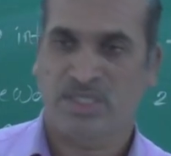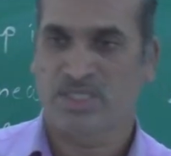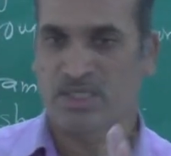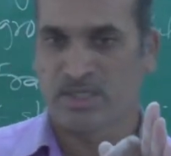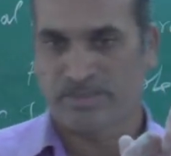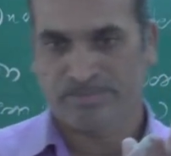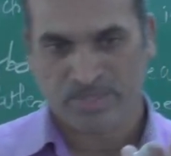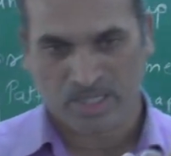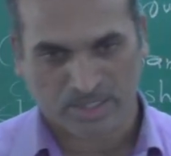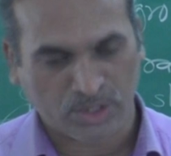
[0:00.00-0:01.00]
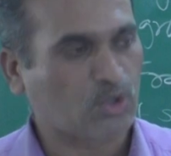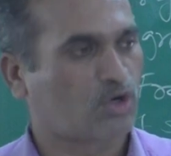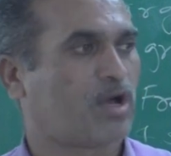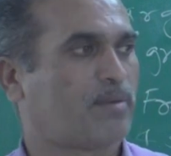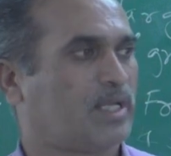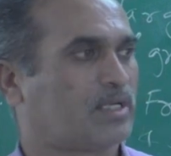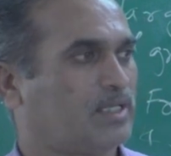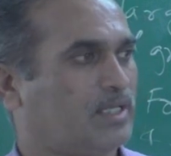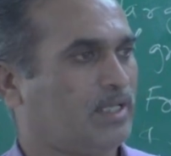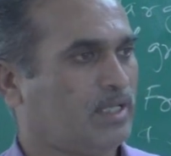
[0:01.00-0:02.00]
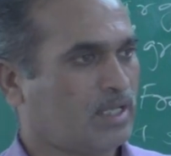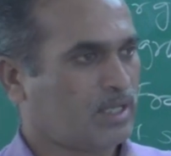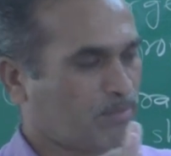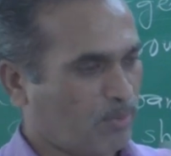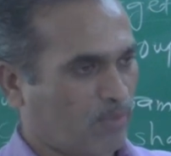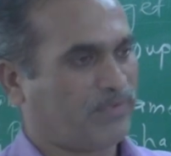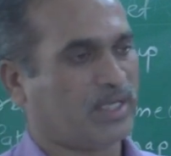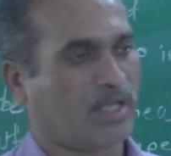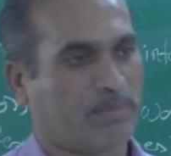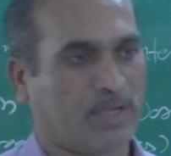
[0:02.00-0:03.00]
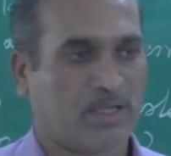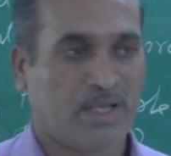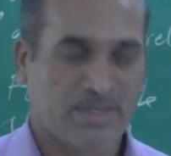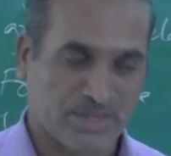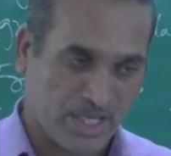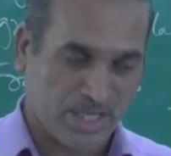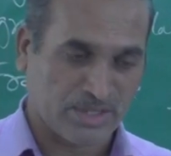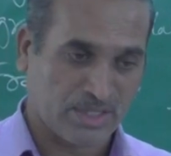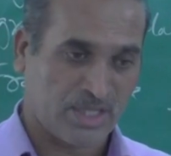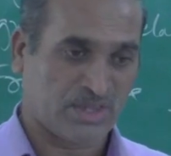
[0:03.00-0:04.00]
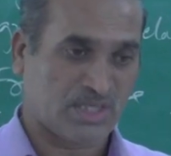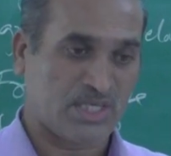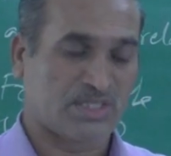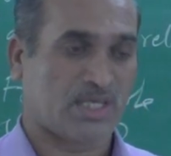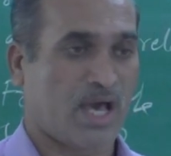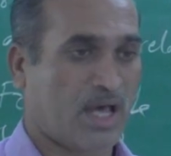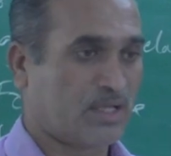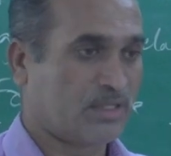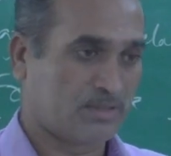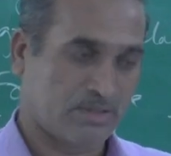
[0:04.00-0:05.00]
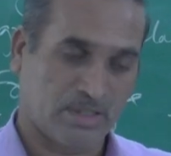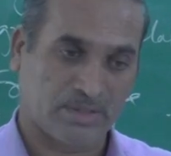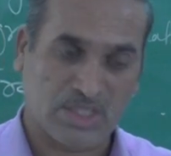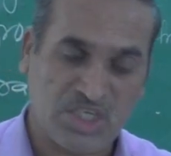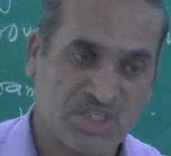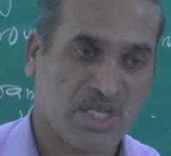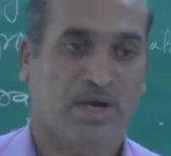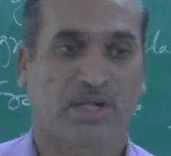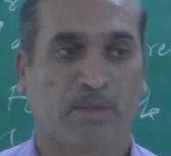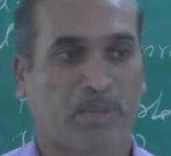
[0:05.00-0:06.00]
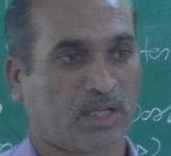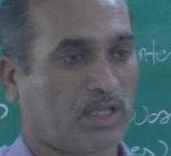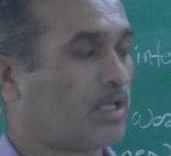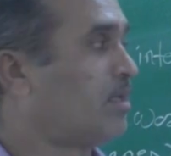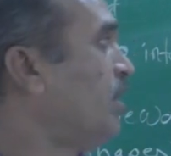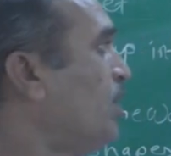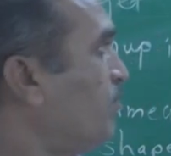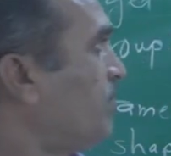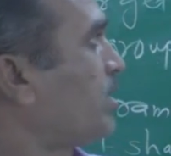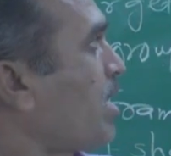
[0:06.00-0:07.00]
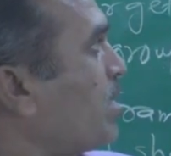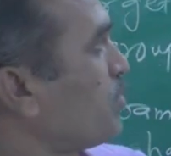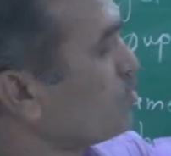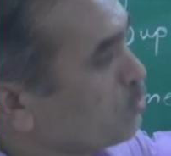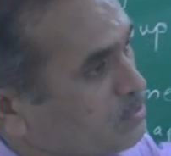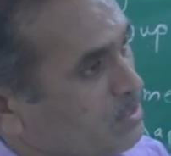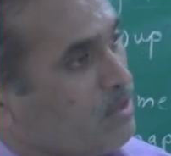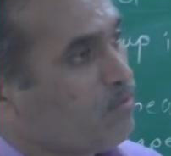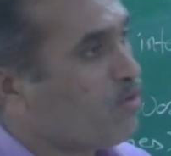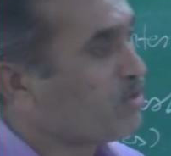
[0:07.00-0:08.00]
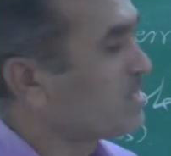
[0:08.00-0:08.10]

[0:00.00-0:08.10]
is economically profitable, then these are this starting material we can use for